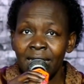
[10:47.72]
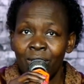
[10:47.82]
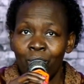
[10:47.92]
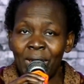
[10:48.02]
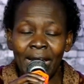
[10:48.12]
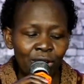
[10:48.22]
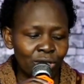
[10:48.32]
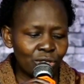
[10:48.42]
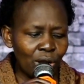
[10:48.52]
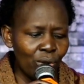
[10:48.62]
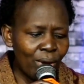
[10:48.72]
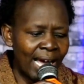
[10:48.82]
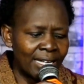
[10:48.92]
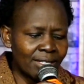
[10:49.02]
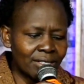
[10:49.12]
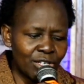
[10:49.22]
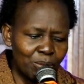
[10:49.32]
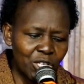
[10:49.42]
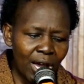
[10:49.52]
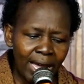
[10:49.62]
We can also look at
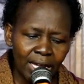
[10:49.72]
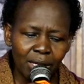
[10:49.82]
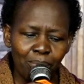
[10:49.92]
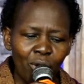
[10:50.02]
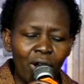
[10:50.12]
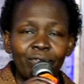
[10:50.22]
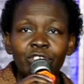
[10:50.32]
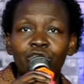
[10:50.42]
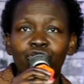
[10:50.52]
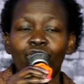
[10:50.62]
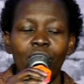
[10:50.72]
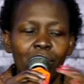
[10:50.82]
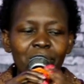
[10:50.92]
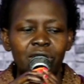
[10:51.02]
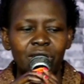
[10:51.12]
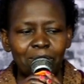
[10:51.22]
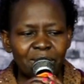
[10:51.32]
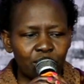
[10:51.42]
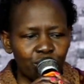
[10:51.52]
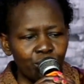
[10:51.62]
scripture in the book of Deuteronomy,
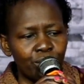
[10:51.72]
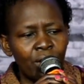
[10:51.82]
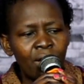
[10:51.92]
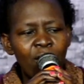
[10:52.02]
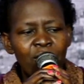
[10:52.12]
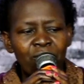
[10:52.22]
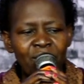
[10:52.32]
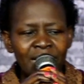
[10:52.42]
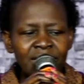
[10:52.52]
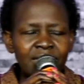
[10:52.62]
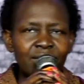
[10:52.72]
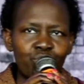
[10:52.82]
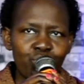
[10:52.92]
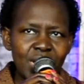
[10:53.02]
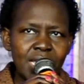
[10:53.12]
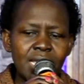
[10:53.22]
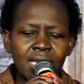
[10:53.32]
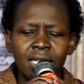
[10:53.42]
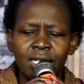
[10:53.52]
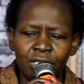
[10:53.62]
chapter 2, verse 3.
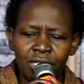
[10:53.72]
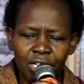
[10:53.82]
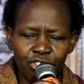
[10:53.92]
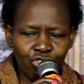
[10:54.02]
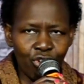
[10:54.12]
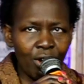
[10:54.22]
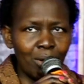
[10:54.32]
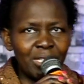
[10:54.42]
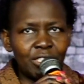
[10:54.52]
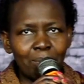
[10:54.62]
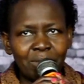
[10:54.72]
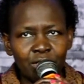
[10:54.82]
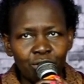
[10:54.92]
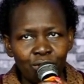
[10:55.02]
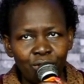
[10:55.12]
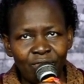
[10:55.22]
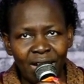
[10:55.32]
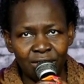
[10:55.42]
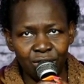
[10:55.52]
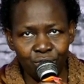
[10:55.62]
Deuteronomy chapter 2,
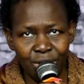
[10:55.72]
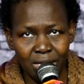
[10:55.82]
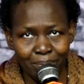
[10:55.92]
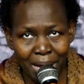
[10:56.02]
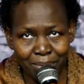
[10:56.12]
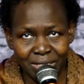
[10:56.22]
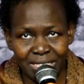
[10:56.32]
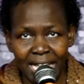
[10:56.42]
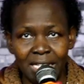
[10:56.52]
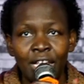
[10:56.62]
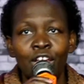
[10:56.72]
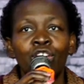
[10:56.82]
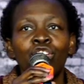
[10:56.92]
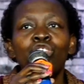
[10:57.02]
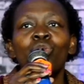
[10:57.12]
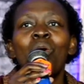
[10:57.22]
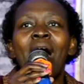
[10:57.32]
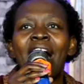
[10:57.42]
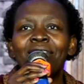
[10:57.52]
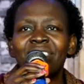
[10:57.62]
verse 3, the Bible says, You
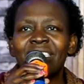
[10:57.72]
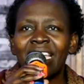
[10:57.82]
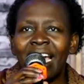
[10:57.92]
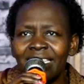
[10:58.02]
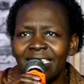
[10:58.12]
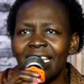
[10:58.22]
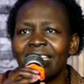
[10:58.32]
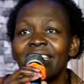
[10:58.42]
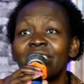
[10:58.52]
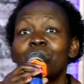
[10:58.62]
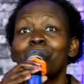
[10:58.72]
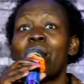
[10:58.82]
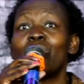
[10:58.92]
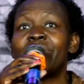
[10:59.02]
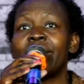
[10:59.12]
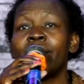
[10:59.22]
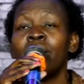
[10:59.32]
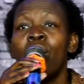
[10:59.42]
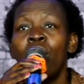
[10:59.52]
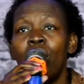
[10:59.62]
have scattered this mountain
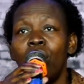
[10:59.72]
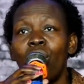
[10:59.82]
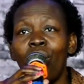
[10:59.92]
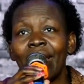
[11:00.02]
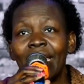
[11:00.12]
long